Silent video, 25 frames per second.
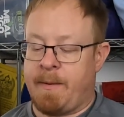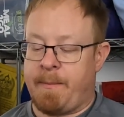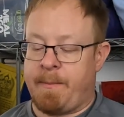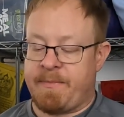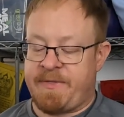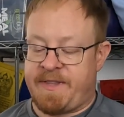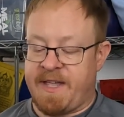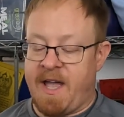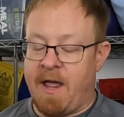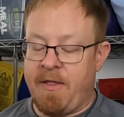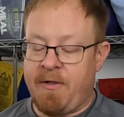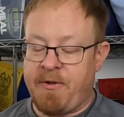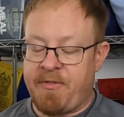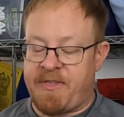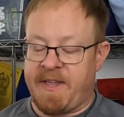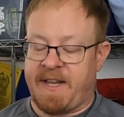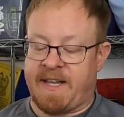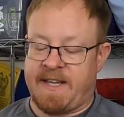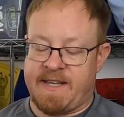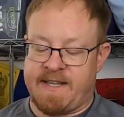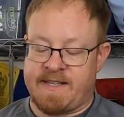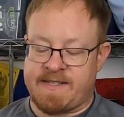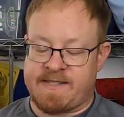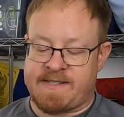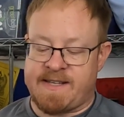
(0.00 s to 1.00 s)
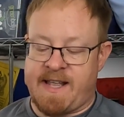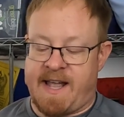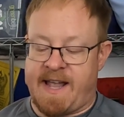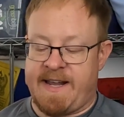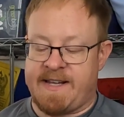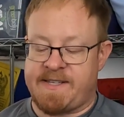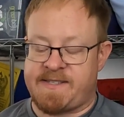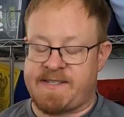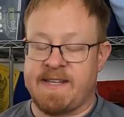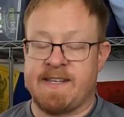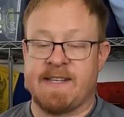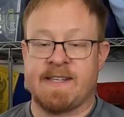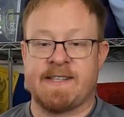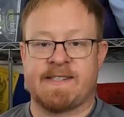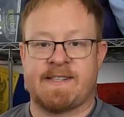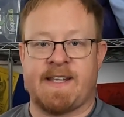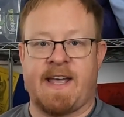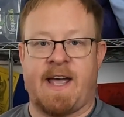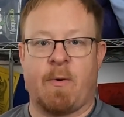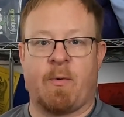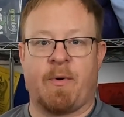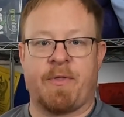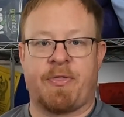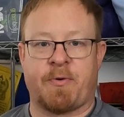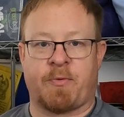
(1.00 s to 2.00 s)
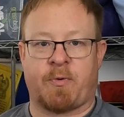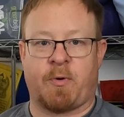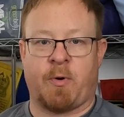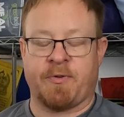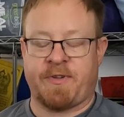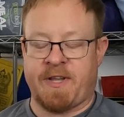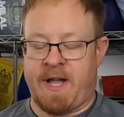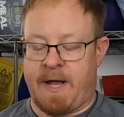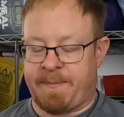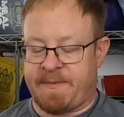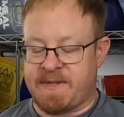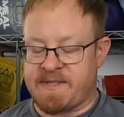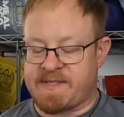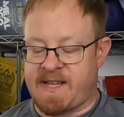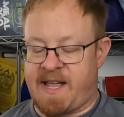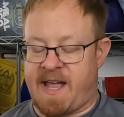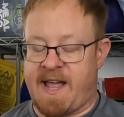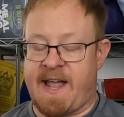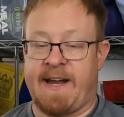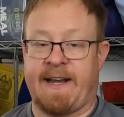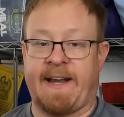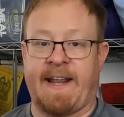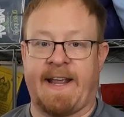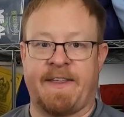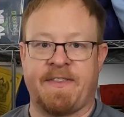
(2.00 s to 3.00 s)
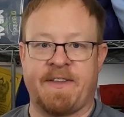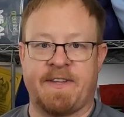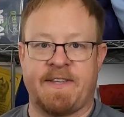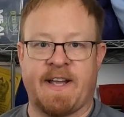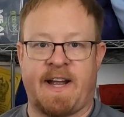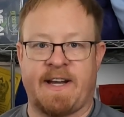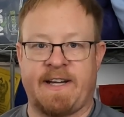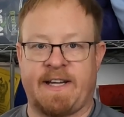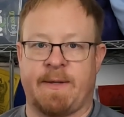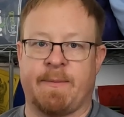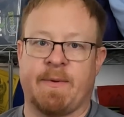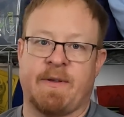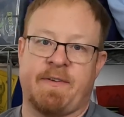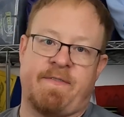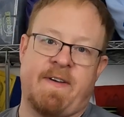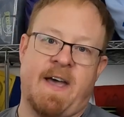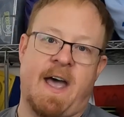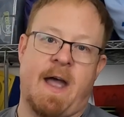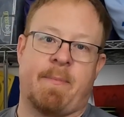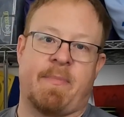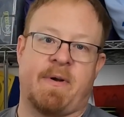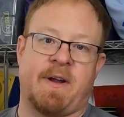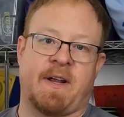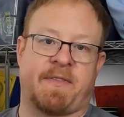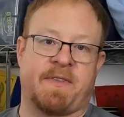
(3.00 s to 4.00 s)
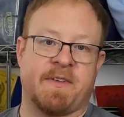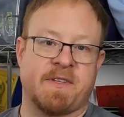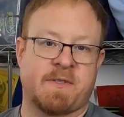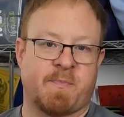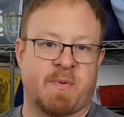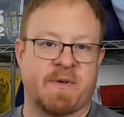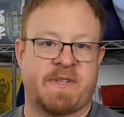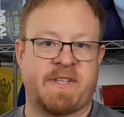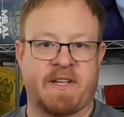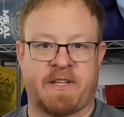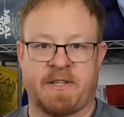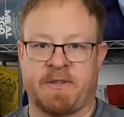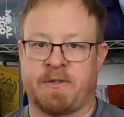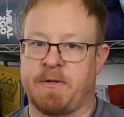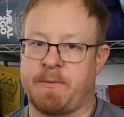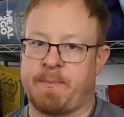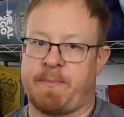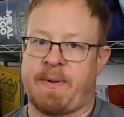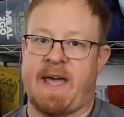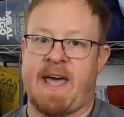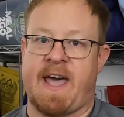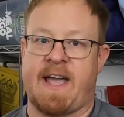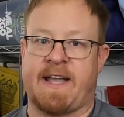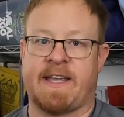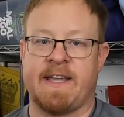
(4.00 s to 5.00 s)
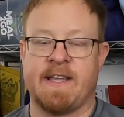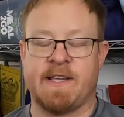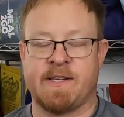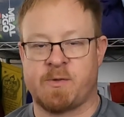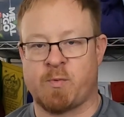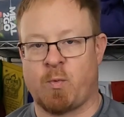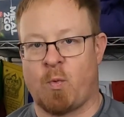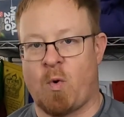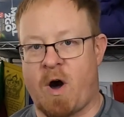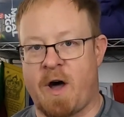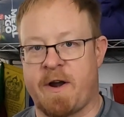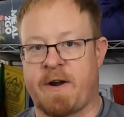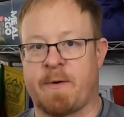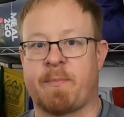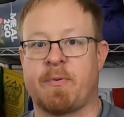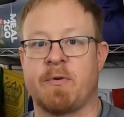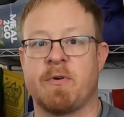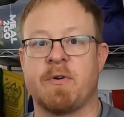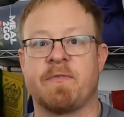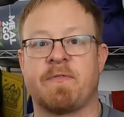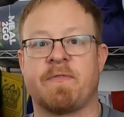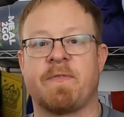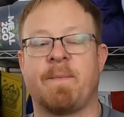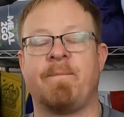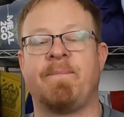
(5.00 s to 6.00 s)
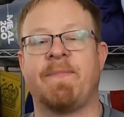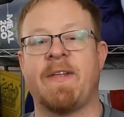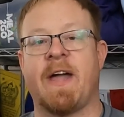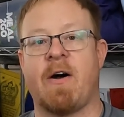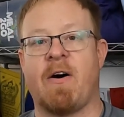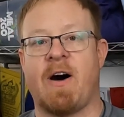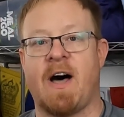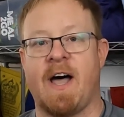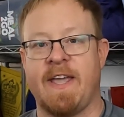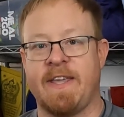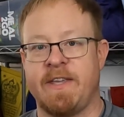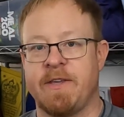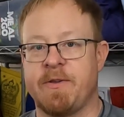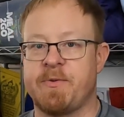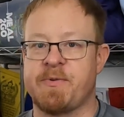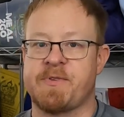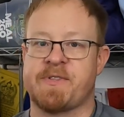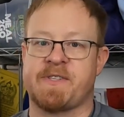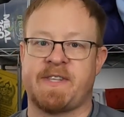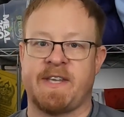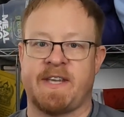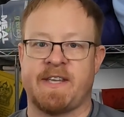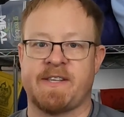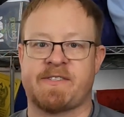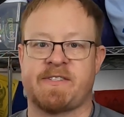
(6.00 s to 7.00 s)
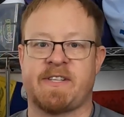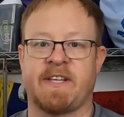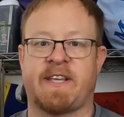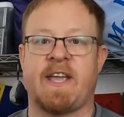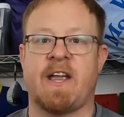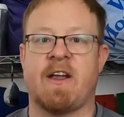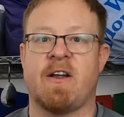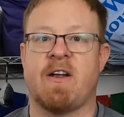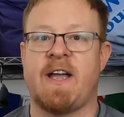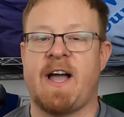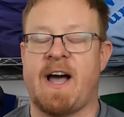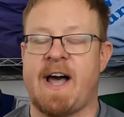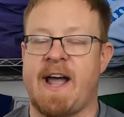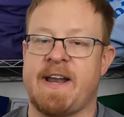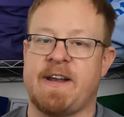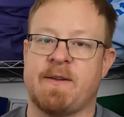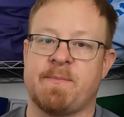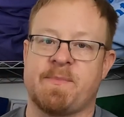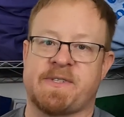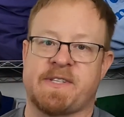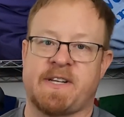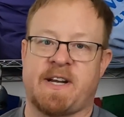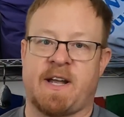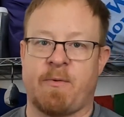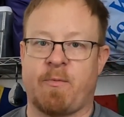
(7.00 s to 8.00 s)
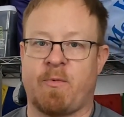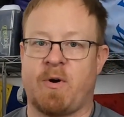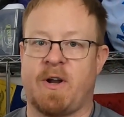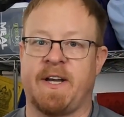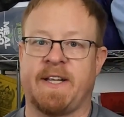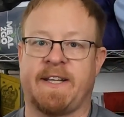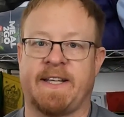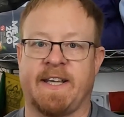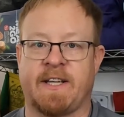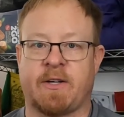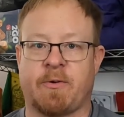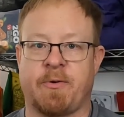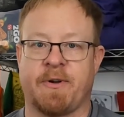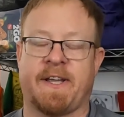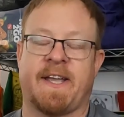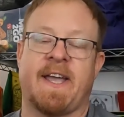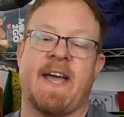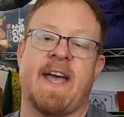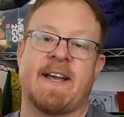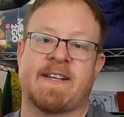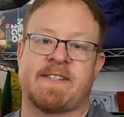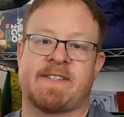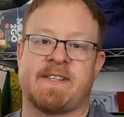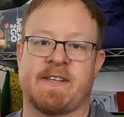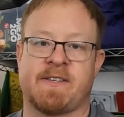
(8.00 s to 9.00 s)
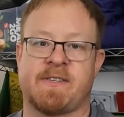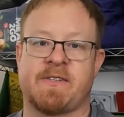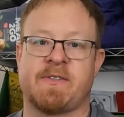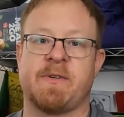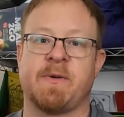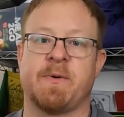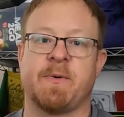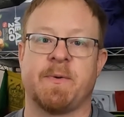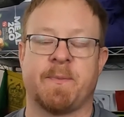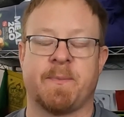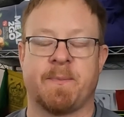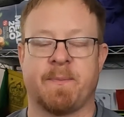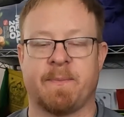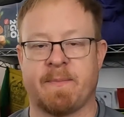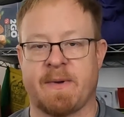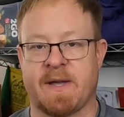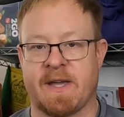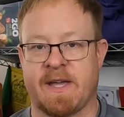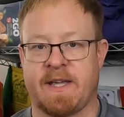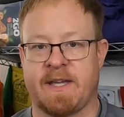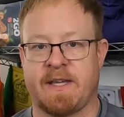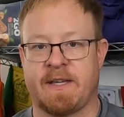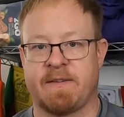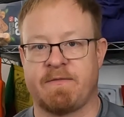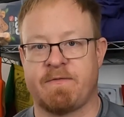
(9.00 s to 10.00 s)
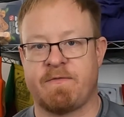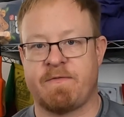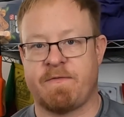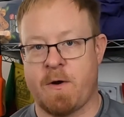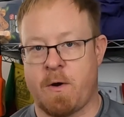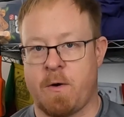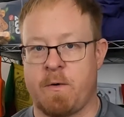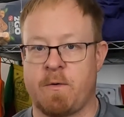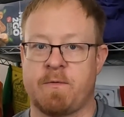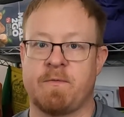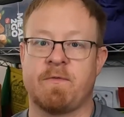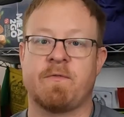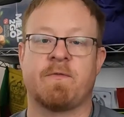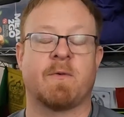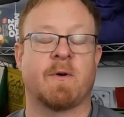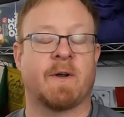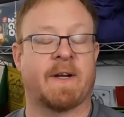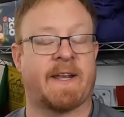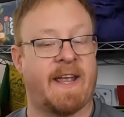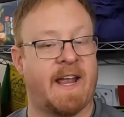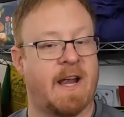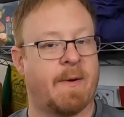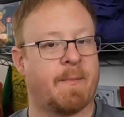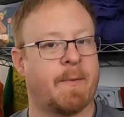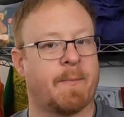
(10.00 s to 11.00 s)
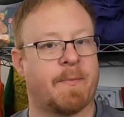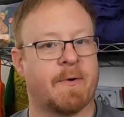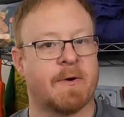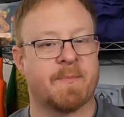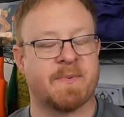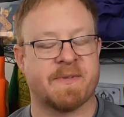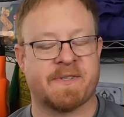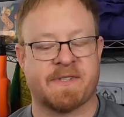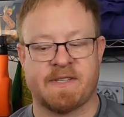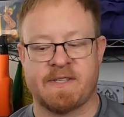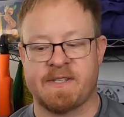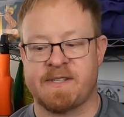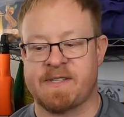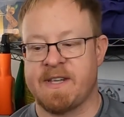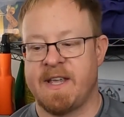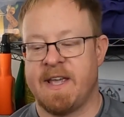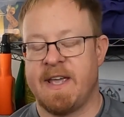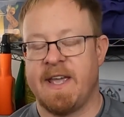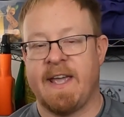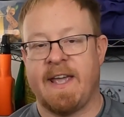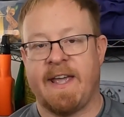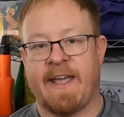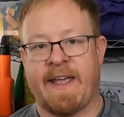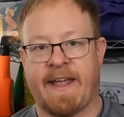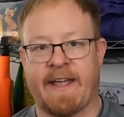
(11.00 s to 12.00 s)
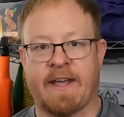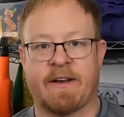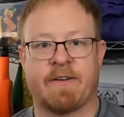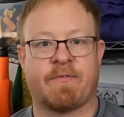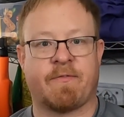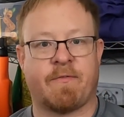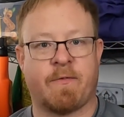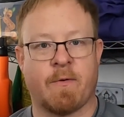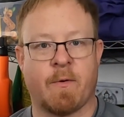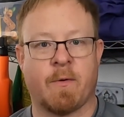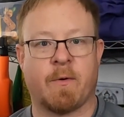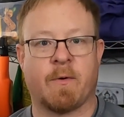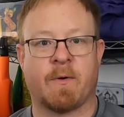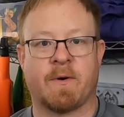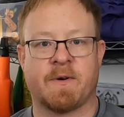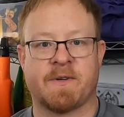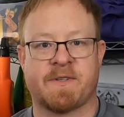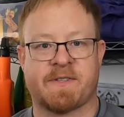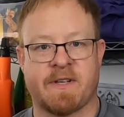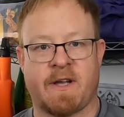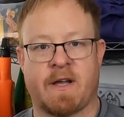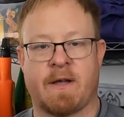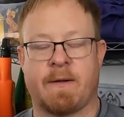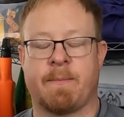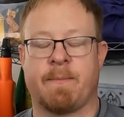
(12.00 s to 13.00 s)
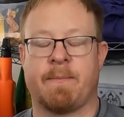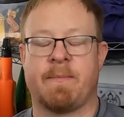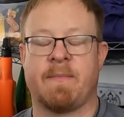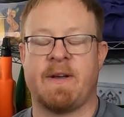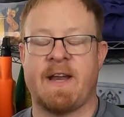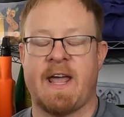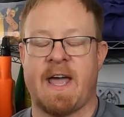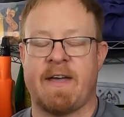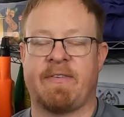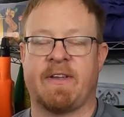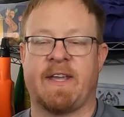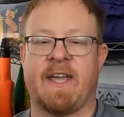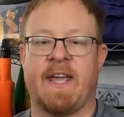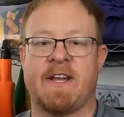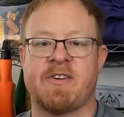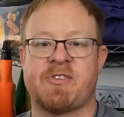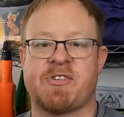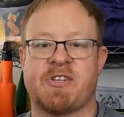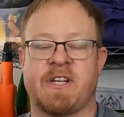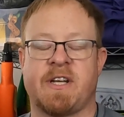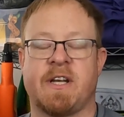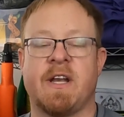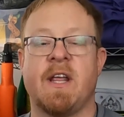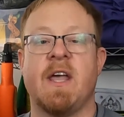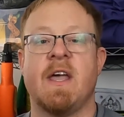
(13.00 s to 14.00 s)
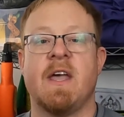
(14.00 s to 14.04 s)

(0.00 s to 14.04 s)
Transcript: The other thing is nice is that with the roll top design and the Dyneema fabric, this particular pack is waterproof. Now, I use this to carry items that I want to get quick access to. My phone for camera purposes and for some navigation,